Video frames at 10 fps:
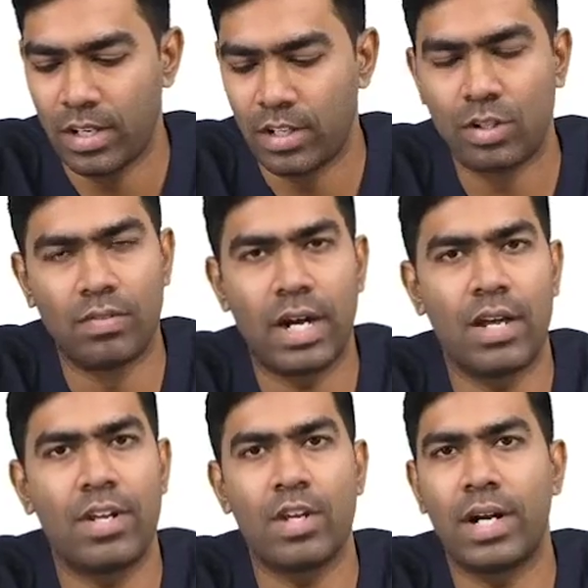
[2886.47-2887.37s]
So
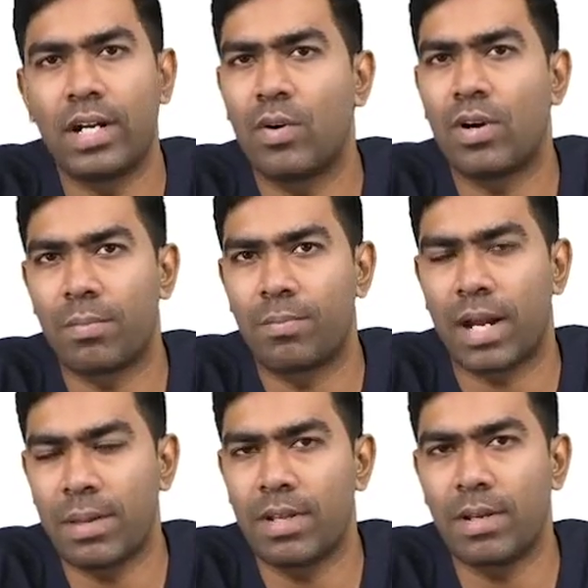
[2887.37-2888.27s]
whenever you encounter a
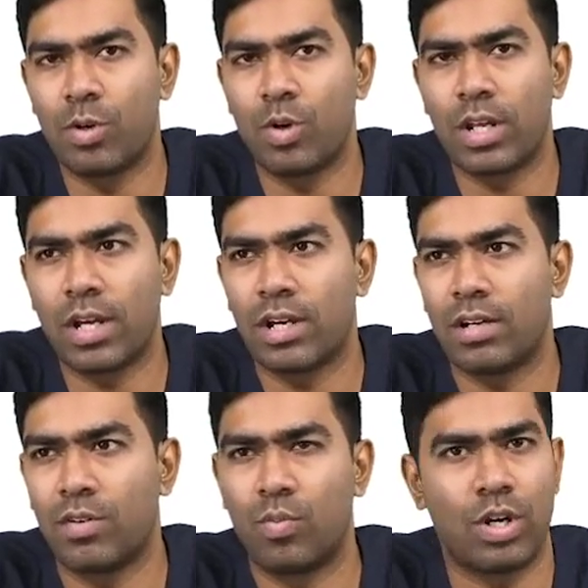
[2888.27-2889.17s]
primary amenorrhea,
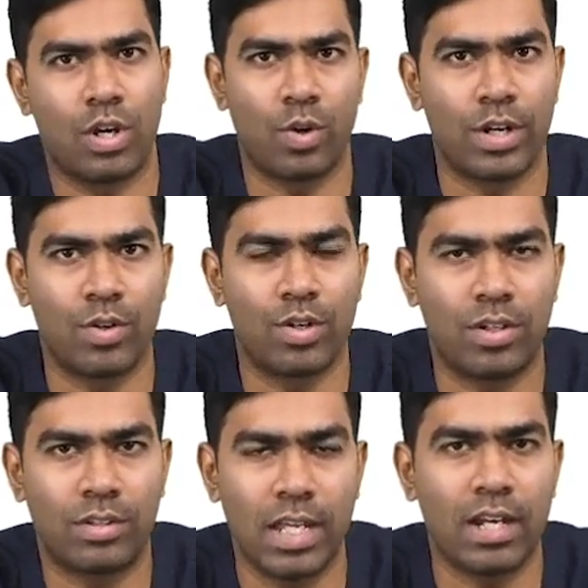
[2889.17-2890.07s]
what you are going to
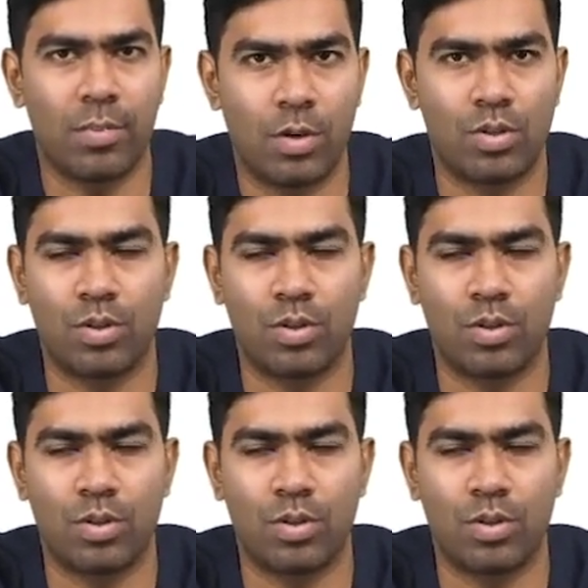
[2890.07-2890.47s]
think about?